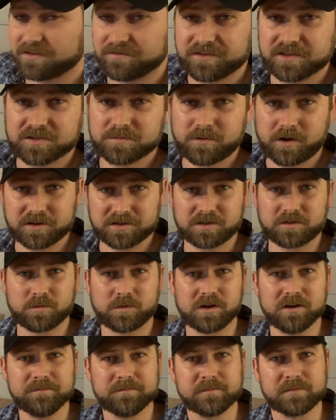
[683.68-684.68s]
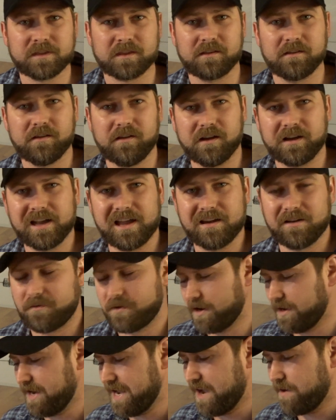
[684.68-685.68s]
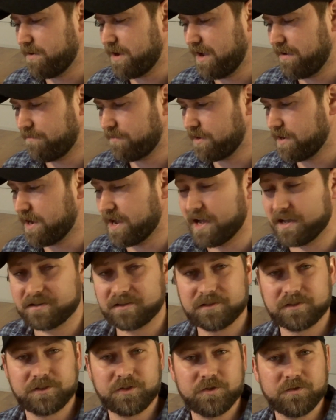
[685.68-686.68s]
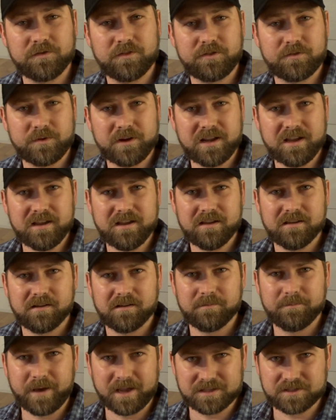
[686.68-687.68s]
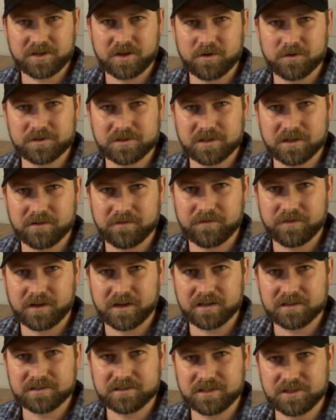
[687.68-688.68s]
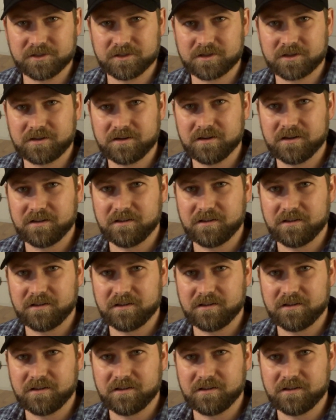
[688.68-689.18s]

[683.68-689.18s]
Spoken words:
of this project were. Again, right now I've got 3 base coats of sealer